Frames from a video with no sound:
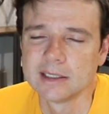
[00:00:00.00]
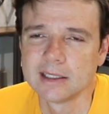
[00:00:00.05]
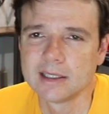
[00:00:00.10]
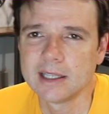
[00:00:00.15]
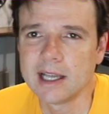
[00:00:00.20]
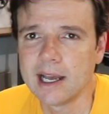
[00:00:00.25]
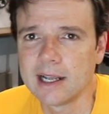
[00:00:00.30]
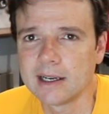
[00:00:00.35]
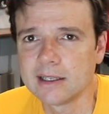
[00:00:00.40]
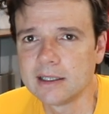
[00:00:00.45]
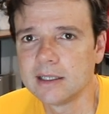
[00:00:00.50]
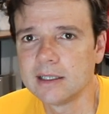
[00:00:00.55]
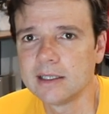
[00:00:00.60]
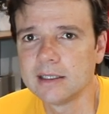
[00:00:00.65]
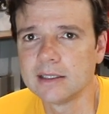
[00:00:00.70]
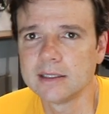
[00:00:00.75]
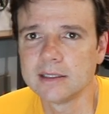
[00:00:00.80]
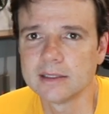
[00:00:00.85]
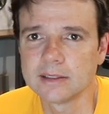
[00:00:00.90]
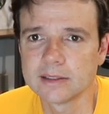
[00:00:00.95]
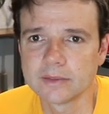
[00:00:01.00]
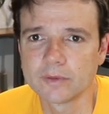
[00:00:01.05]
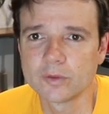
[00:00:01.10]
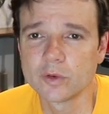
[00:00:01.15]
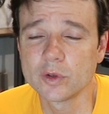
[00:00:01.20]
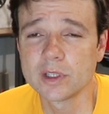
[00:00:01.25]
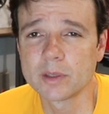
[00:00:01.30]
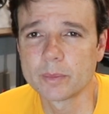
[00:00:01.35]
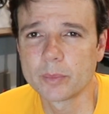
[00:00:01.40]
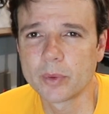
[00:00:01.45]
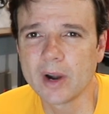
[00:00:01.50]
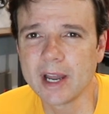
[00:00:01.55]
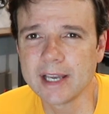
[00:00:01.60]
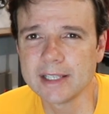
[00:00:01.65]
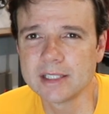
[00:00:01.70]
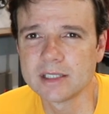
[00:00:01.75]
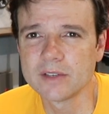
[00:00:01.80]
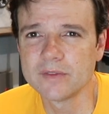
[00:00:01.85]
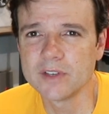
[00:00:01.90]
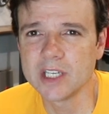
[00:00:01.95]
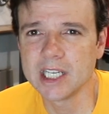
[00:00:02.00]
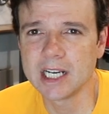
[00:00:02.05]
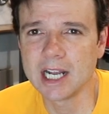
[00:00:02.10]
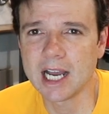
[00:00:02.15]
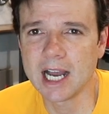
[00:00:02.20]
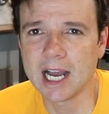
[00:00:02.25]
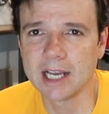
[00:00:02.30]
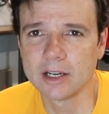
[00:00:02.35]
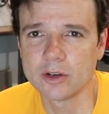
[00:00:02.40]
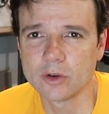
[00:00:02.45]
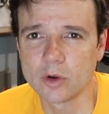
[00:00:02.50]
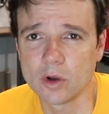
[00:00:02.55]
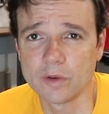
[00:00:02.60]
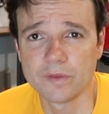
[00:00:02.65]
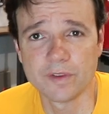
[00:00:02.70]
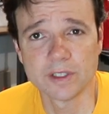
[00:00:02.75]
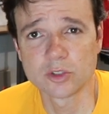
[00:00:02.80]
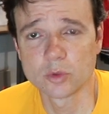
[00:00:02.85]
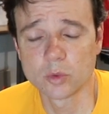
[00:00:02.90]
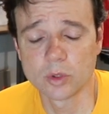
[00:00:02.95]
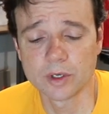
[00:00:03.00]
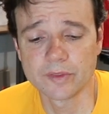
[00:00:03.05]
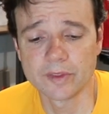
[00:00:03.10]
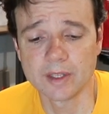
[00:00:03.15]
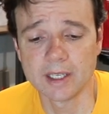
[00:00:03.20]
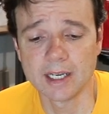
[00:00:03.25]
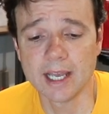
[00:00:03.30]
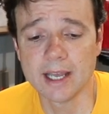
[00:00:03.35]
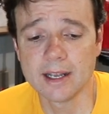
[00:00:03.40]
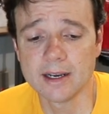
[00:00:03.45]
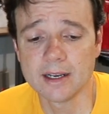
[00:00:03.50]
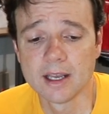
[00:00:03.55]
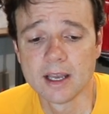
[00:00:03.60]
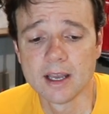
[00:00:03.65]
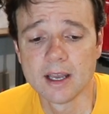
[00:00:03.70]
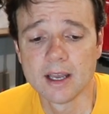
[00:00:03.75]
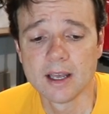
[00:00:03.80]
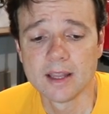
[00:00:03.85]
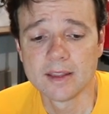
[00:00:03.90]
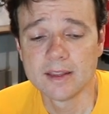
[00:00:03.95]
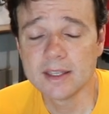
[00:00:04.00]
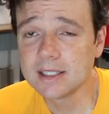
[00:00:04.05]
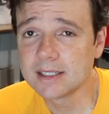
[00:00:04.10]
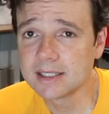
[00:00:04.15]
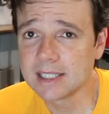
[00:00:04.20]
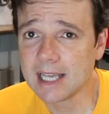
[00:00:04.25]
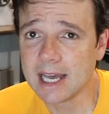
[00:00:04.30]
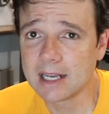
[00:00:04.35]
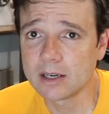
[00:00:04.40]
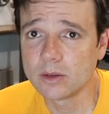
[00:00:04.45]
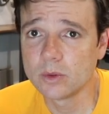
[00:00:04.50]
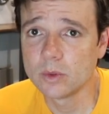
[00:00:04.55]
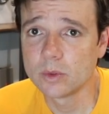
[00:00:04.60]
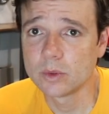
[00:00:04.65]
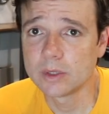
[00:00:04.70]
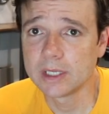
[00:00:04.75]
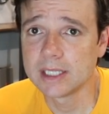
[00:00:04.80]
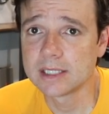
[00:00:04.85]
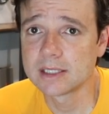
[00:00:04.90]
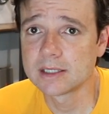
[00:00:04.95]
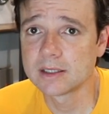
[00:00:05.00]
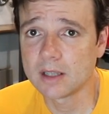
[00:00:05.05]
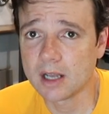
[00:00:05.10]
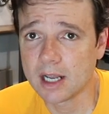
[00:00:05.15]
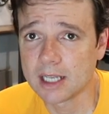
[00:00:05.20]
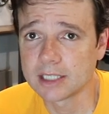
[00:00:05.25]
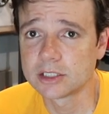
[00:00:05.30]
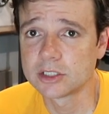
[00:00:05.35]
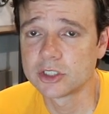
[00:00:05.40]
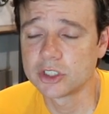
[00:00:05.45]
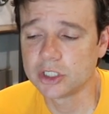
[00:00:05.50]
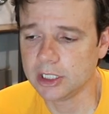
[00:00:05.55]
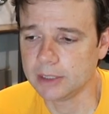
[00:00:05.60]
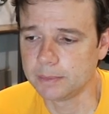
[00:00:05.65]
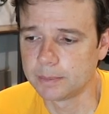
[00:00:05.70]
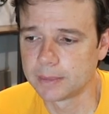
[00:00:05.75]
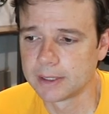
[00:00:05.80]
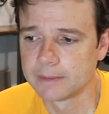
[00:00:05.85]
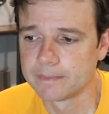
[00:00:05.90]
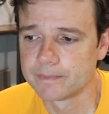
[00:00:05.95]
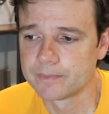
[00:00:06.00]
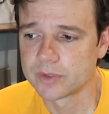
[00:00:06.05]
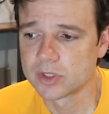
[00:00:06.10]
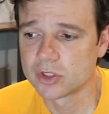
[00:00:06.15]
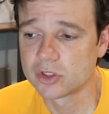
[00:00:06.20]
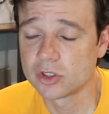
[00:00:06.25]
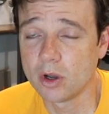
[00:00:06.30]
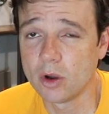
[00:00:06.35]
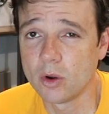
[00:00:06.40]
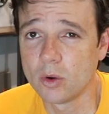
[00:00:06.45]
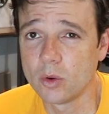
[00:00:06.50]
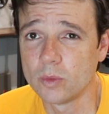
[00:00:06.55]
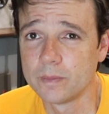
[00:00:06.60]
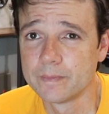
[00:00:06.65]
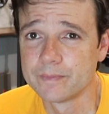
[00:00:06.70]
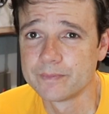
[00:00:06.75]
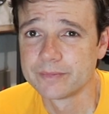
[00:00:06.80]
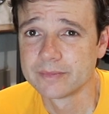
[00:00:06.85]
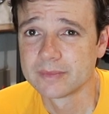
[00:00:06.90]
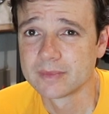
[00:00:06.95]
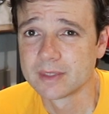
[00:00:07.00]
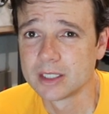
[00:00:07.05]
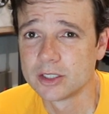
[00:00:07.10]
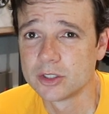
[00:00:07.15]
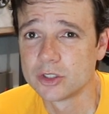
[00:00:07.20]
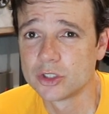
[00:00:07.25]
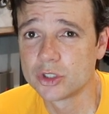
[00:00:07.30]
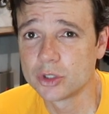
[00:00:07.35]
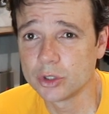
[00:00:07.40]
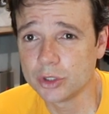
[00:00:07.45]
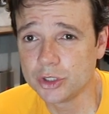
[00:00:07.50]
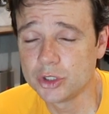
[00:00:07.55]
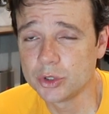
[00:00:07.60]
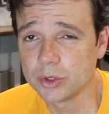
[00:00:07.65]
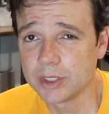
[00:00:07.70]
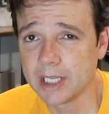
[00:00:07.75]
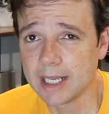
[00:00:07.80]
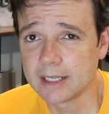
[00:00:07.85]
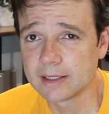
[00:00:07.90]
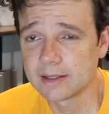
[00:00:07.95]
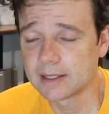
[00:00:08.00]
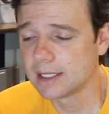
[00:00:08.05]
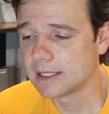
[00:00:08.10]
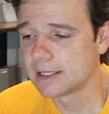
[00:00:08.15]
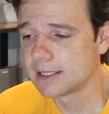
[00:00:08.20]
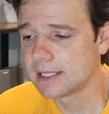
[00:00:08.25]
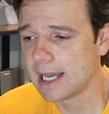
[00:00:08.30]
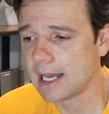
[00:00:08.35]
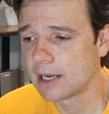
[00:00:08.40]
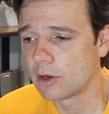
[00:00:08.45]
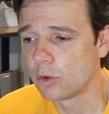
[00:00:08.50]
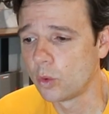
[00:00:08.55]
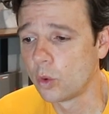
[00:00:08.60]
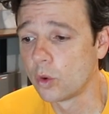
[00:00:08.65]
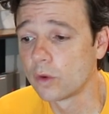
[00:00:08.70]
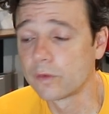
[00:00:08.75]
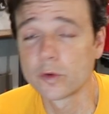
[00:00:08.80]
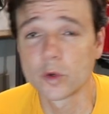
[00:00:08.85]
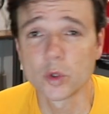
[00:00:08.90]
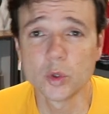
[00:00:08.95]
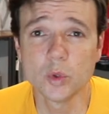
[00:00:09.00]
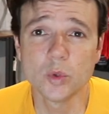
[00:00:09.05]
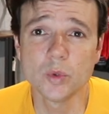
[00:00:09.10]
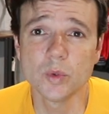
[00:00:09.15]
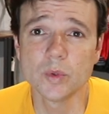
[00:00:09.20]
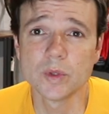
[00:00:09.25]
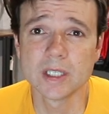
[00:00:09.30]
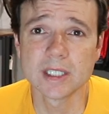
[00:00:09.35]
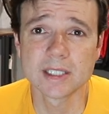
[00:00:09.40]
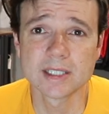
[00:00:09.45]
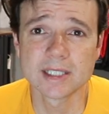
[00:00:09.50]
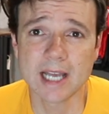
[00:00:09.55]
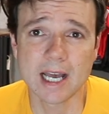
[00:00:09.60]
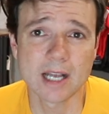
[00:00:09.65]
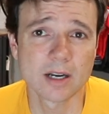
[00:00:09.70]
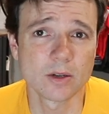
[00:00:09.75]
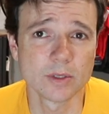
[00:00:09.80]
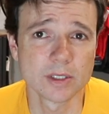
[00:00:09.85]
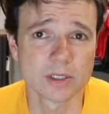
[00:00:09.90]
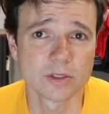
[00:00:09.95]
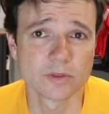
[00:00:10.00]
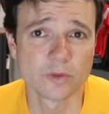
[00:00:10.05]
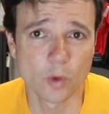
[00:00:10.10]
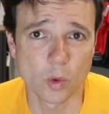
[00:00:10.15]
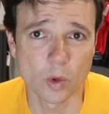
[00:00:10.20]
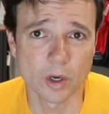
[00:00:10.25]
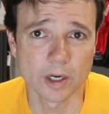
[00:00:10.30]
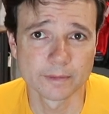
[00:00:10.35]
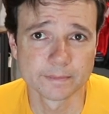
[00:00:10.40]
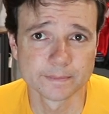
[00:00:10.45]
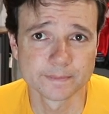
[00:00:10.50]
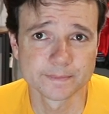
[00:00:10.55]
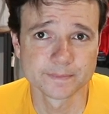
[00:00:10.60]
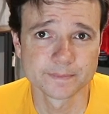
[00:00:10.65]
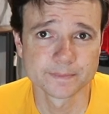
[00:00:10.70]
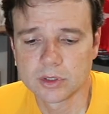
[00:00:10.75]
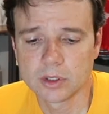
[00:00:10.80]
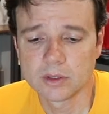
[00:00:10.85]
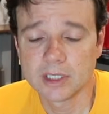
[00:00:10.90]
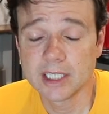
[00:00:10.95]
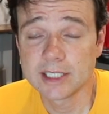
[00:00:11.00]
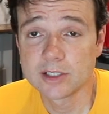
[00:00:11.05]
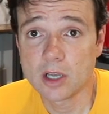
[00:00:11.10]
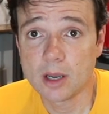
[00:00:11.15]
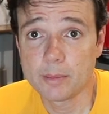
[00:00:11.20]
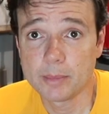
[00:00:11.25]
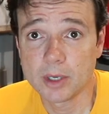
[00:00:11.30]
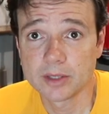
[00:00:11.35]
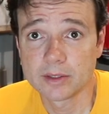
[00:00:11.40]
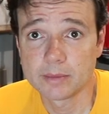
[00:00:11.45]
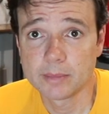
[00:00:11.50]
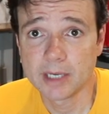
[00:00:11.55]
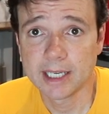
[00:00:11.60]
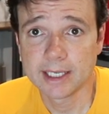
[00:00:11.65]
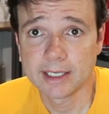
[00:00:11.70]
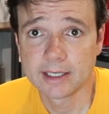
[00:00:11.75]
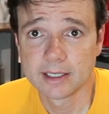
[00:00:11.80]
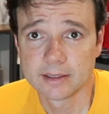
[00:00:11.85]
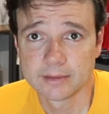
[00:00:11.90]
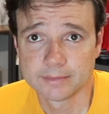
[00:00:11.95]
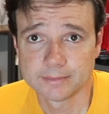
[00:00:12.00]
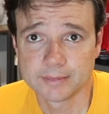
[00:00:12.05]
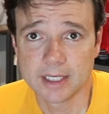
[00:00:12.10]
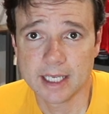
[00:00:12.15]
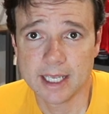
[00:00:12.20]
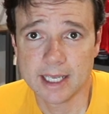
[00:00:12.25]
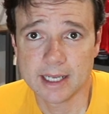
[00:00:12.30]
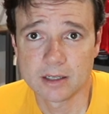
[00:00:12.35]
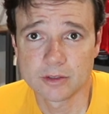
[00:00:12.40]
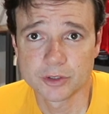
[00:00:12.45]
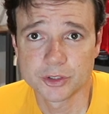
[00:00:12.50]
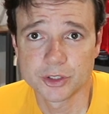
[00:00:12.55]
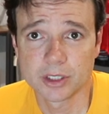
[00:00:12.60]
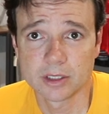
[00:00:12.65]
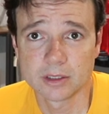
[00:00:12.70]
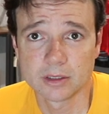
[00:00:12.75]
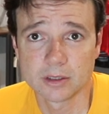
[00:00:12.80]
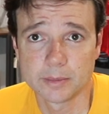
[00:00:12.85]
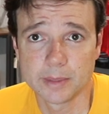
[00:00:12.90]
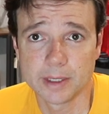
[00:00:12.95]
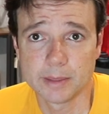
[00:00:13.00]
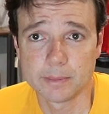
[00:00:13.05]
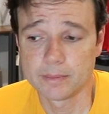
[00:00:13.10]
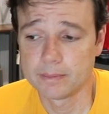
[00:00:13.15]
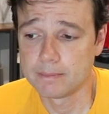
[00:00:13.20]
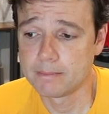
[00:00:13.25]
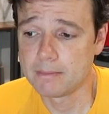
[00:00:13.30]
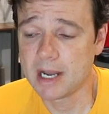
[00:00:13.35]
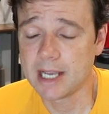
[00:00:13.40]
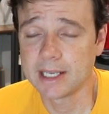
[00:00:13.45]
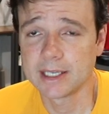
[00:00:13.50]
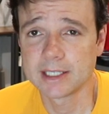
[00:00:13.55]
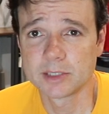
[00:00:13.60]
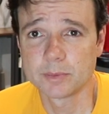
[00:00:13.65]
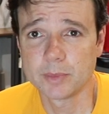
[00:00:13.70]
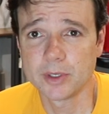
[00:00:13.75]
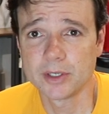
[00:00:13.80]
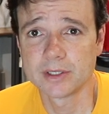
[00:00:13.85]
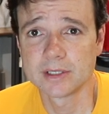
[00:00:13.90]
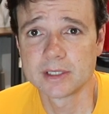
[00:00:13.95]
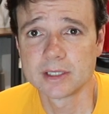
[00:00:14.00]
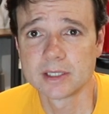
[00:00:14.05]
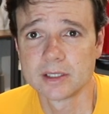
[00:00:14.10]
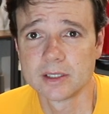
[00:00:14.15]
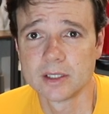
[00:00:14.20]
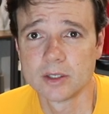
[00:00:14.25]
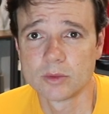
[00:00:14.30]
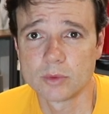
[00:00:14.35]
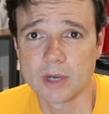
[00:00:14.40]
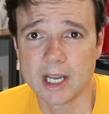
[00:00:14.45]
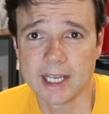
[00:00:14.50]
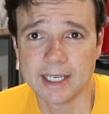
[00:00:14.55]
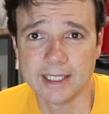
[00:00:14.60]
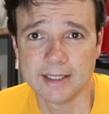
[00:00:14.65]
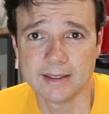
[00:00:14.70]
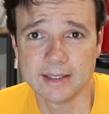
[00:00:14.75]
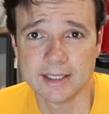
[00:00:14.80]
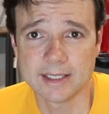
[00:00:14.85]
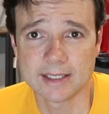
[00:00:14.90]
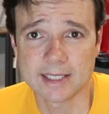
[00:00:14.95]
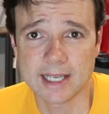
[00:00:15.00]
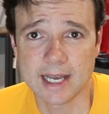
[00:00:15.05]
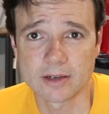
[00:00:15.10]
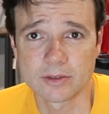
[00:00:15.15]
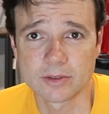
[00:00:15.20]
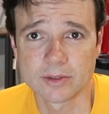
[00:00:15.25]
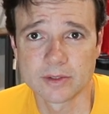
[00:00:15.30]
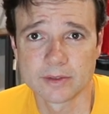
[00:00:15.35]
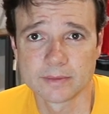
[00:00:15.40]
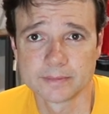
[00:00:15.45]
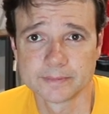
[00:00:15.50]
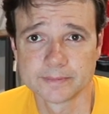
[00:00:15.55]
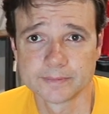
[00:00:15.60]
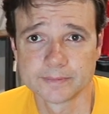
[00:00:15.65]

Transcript: that for the price of it, I don't know if it's worth it. And this saddle is not cheap. So should you get this saddle, or for who this saddle is for? So let's hop on the bike and I'll share a little bit my experience riding these saddles.